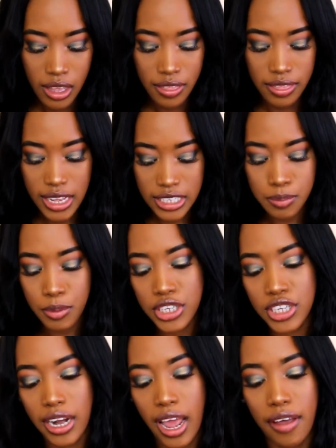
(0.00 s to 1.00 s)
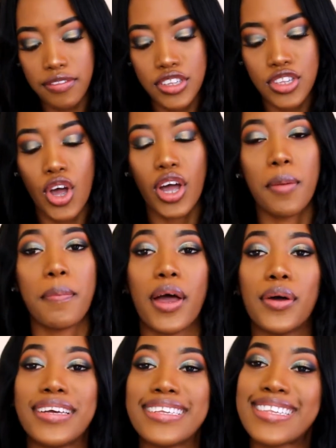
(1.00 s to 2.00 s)
Next brush that I have to talk
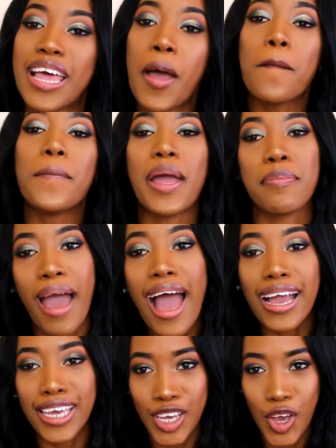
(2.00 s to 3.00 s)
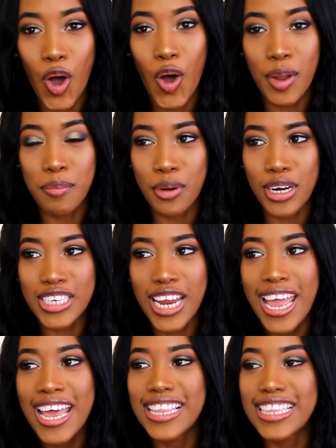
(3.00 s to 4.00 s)
about is my packing on brush.
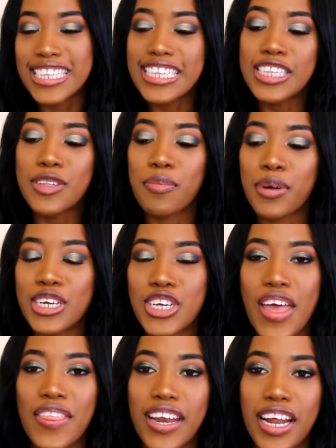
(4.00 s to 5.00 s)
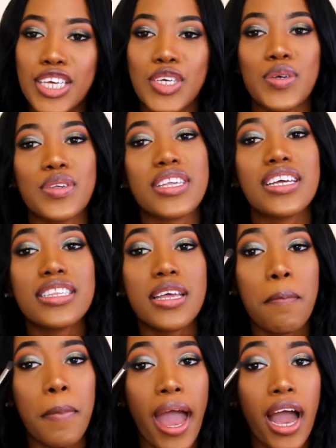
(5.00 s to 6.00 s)
This is the brush that I use to
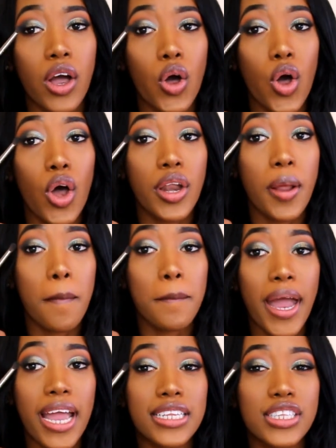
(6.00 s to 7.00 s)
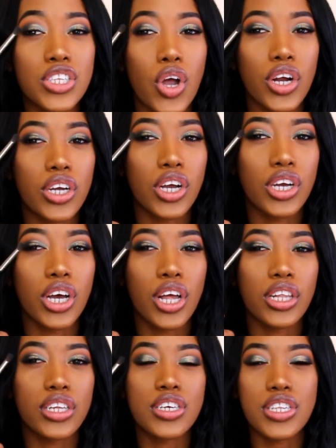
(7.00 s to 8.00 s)
pack on my dark
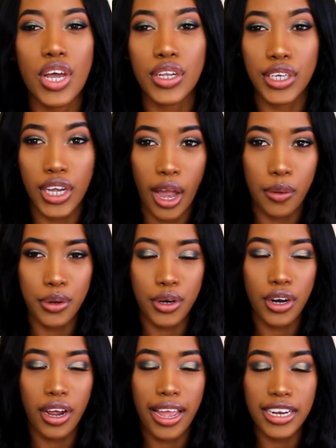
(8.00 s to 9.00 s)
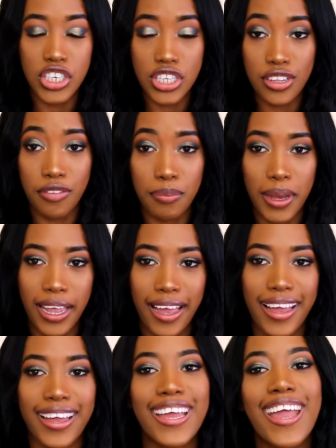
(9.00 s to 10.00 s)
colors on the outer edges of my
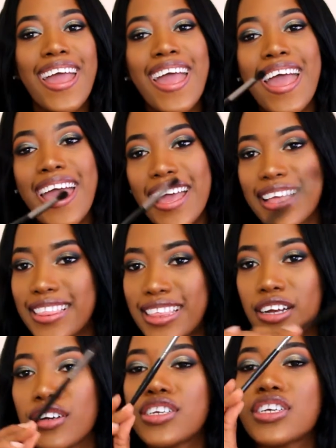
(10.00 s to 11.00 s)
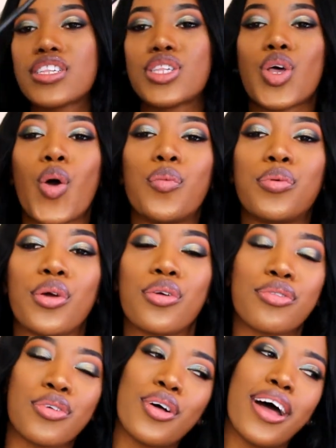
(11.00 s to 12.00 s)
eye. And they're just so
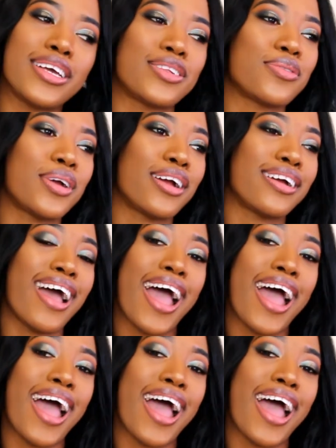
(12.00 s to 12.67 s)
beautiful, I swear.